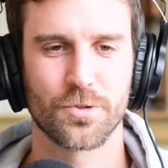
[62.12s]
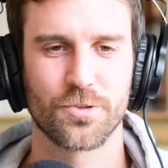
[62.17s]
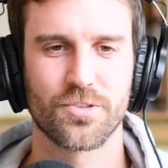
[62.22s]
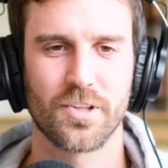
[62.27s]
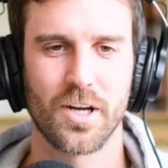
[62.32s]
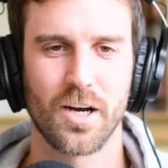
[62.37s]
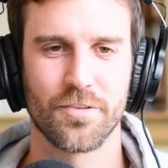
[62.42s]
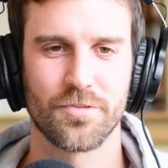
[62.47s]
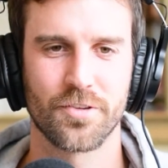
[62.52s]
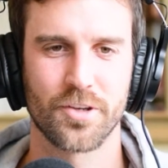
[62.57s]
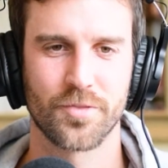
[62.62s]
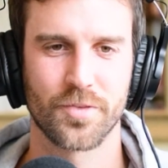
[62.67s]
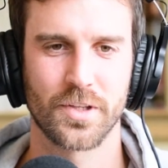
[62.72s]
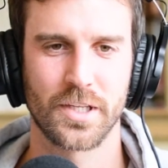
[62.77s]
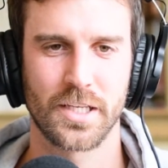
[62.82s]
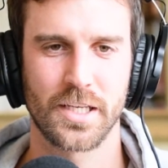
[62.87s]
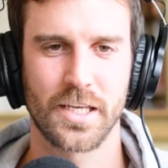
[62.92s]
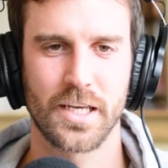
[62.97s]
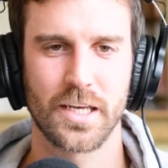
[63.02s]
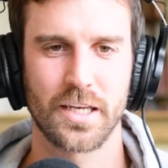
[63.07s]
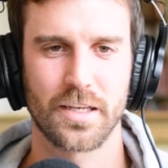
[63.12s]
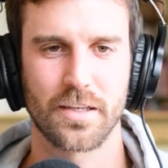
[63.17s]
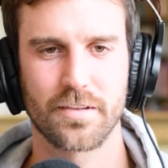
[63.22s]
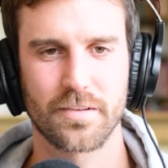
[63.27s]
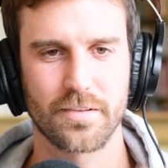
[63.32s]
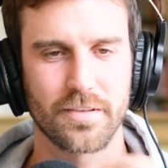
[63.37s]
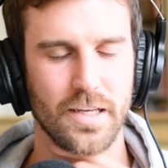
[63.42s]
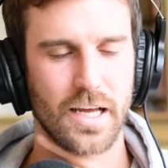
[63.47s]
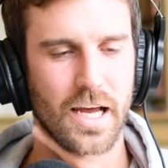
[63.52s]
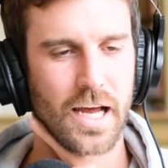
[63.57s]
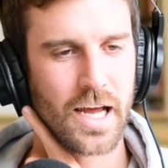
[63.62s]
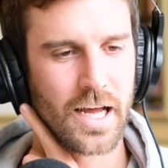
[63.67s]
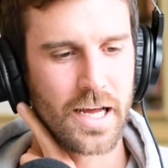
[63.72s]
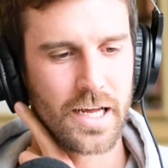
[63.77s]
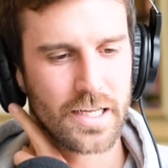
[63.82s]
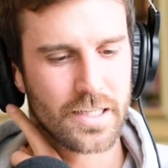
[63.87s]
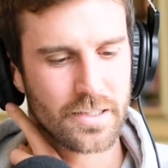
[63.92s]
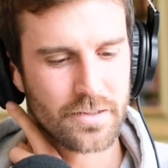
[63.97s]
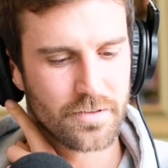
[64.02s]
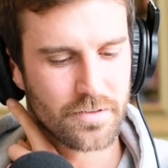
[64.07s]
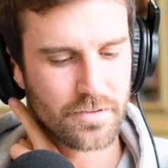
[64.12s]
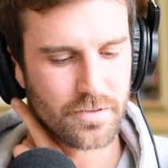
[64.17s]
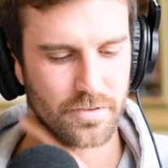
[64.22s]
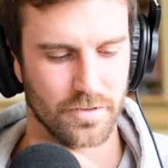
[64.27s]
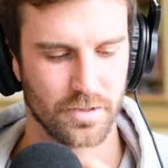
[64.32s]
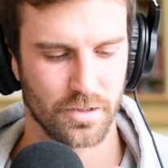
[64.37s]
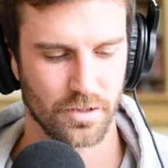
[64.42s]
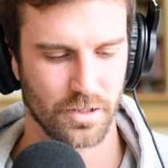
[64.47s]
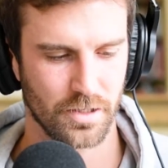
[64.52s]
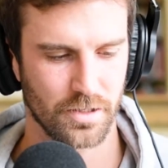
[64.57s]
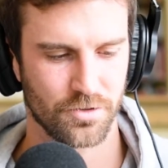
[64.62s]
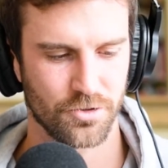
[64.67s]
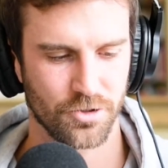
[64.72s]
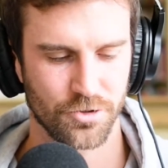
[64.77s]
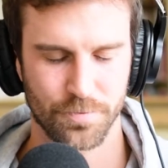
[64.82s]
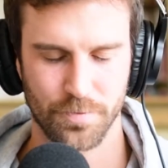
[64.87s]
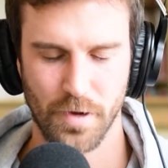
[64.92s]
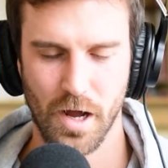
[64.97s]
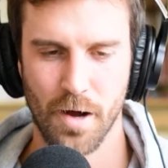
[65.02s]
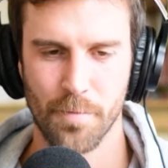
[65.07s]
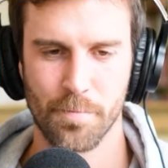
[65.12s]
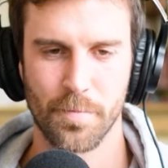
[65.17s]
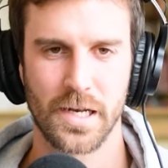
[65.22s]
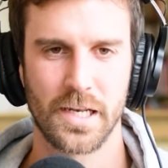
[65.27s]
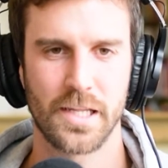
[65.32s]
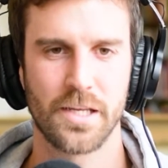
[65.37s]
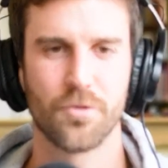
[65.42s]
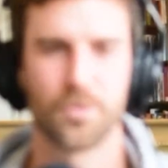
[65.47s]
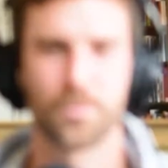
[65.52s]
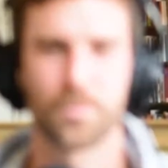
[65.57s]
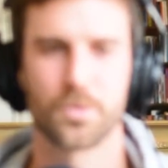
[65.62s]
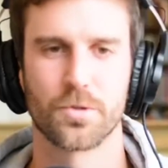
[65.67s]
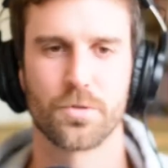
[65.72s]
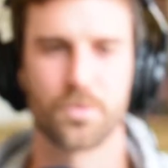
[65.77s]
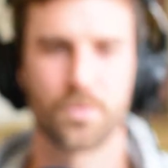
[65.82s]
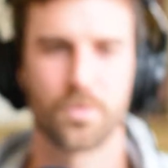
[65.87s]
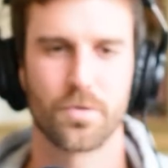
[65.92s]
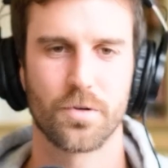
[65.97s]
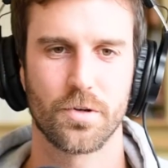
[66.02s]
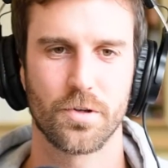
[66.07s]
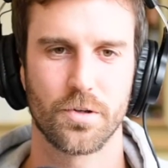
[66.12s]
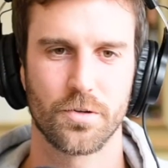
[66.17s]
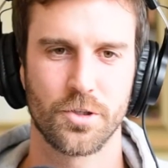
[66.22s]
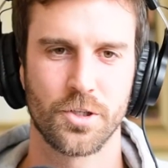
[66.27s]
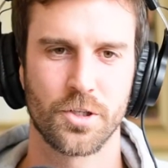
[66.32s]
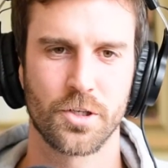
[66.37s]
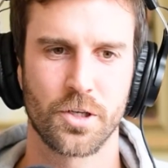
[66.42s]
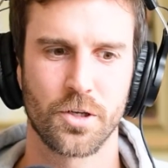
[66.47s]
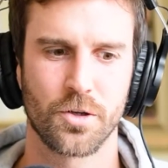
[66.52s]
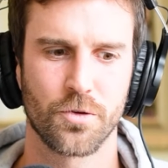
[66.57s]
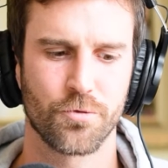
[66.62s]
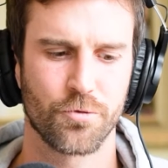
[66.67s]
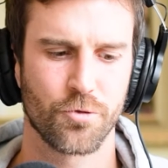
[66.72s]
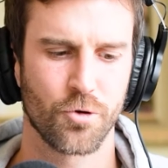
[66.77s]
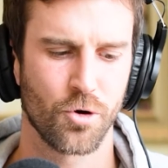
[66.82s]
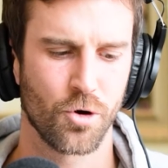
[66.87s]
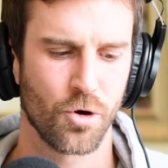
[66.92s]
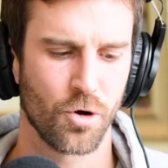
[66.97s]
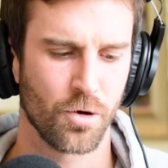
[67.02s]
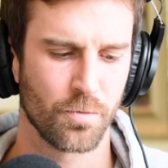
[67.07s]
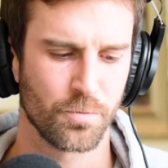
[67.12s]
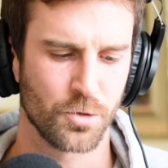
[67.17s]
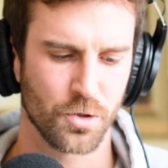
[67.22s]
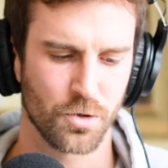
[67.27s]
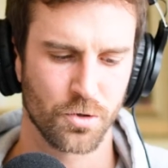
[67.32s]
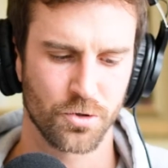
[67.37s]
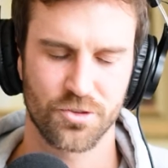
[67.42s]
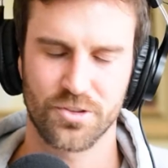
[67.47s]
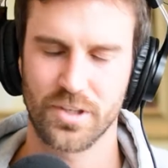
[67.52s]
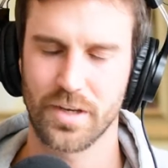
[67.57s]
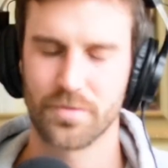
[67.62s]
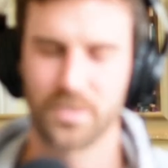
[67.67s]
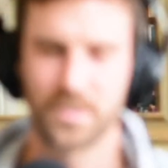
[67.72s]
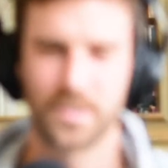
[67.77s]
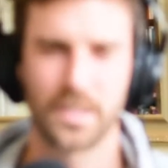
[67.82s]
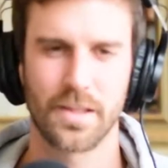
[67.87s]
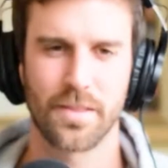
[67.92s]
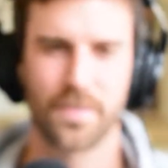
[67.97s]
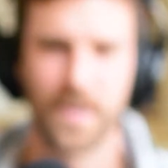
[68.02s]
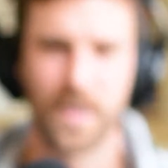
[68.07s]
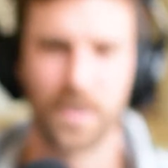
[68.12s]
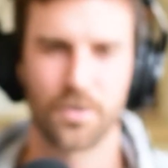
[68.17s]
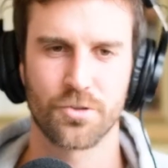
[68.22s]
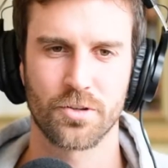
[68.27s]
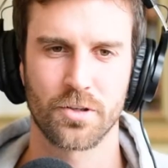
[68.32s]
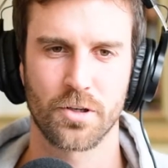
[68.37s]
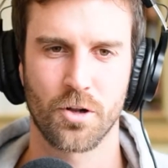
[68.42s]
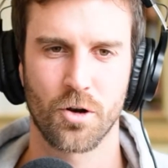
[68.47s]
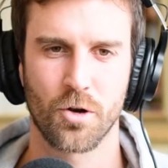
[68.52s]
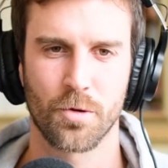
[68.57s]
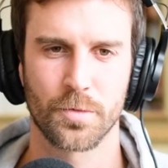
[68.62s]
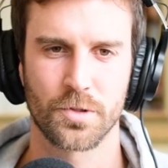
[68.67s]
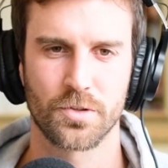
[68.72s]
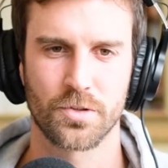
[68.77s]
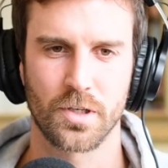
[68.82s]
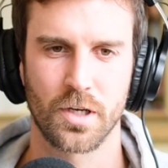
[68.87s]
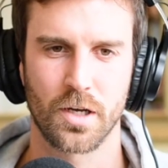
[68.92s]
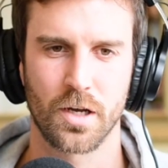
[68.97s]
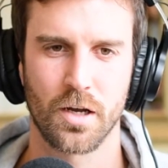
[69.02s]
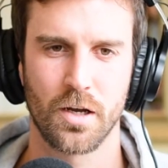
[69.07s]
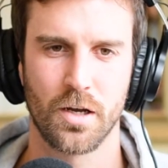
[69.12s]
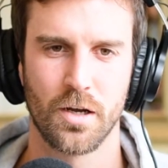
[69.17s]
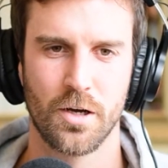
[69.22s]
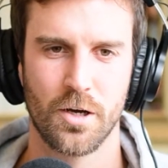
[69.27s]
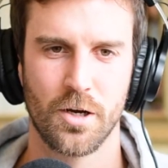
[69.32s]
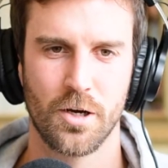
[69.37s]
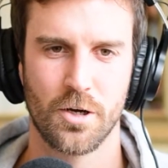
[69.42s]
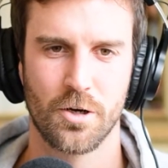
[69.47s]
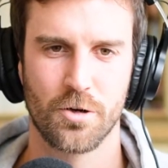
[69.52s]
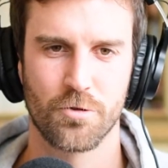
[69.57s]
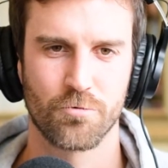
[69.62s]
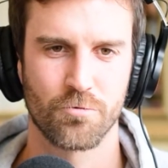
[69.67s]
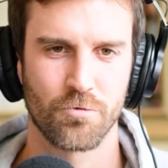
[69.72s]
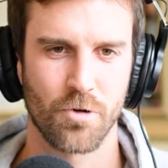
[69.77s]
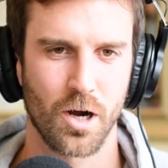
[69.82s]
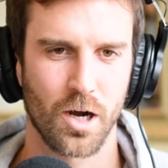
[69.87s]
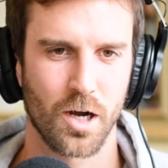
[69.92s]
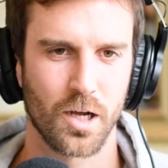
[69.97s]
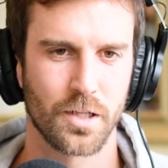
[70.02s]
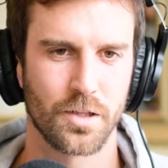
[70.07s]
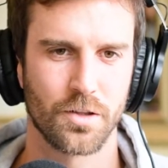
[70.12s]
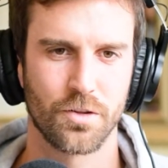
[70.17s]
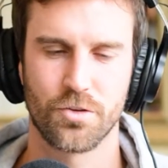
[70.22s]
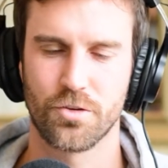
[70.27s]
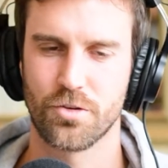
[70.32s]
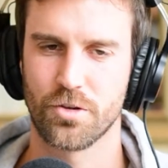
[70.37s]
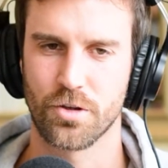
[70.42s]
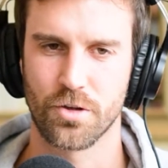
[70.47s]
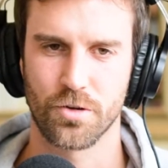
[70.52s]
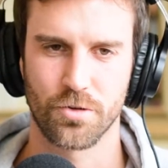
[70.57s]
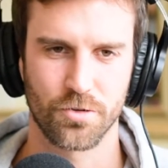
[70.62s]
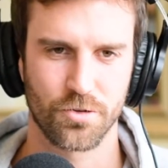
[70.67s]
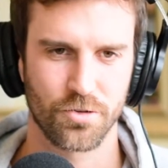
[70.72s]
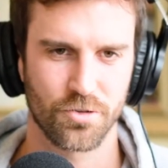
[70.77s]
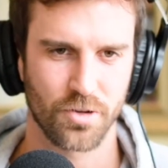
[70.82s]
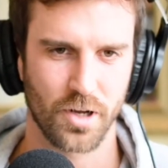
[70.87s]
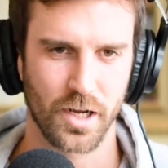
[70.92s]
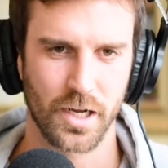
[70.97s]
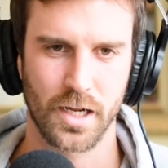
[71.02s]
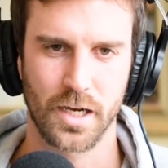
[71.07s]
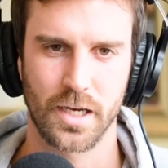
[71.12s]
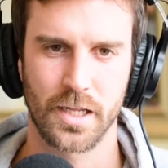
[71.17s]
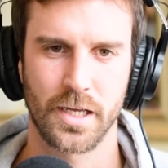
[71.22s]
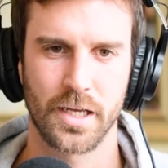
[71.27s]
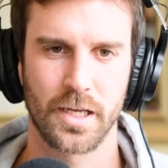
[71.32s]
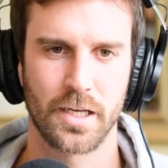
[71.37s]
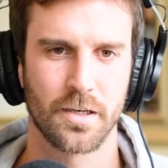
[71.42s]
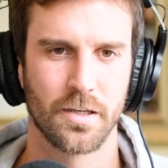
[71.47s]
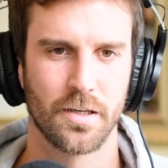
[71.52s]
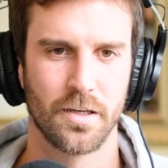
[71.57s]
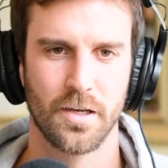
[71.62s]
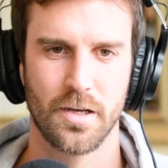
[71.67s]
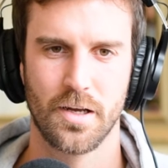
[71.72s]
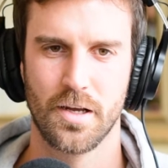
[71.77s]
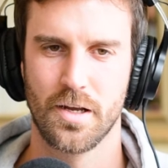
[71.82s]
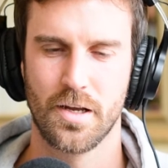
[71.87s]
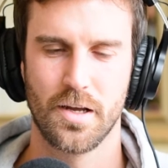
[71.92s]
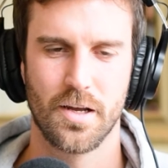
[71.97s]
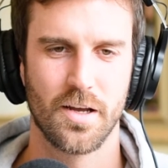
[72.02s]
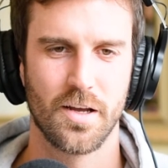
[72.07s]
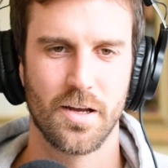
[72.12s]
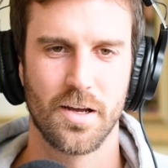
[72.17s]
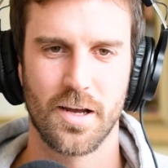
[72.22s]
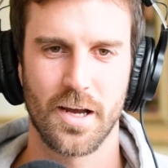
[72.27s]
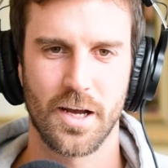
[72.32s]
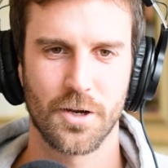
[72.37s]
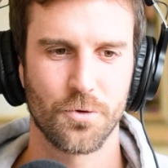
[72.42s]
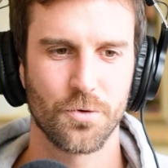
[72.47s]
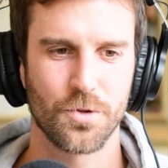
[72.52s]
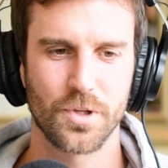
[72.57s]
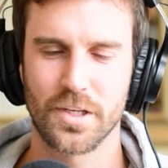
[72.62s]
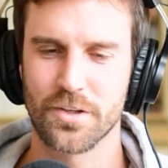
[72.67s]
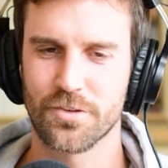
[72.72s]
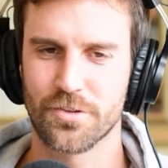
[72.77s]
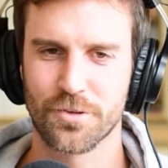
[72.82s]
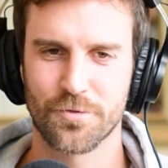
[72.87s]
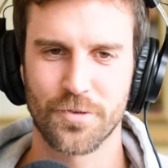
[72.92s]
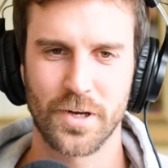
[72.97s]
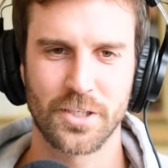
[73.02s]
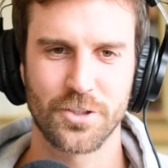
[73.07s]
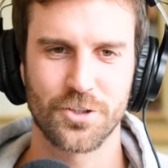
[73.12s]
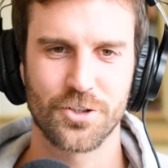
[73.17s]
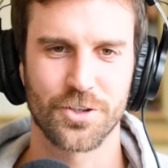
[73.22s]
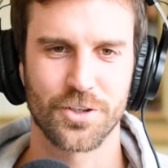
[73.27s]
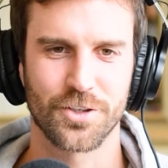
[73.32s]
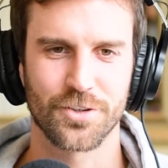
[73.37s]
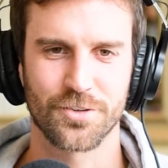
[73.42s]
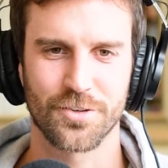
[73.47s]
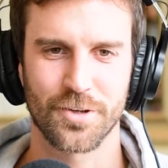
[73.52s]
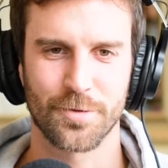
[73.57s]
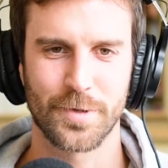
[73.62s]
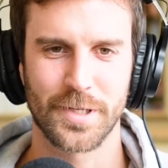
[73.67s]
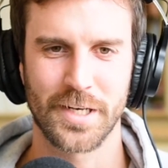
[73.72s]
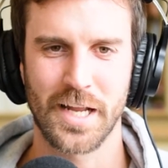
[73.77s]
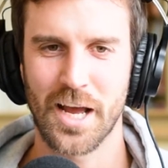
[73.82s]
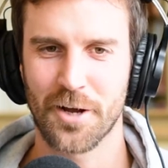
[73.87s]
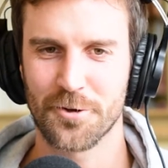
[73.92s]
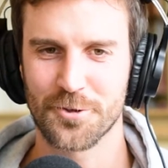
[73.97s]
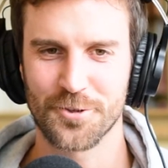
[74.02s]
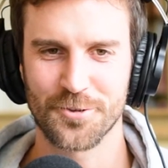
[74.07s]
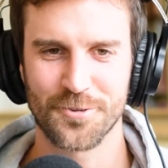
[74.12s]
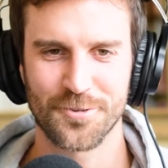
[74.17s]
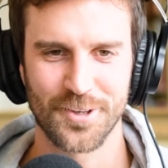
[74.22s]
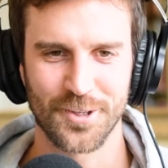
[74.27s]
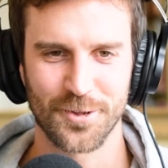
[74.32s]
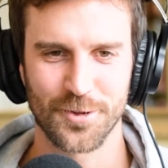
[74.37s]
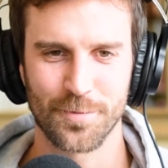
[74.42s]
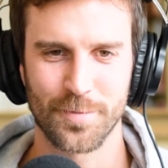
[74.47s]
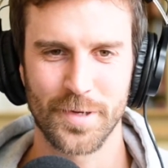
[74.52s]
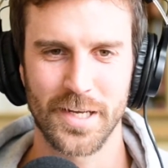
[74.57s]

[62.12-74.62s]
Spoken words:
stuff over the years, and it's just unbelievable, from your 17,000 kilometer run to cycling and all these adventures. I mean, how do you fill them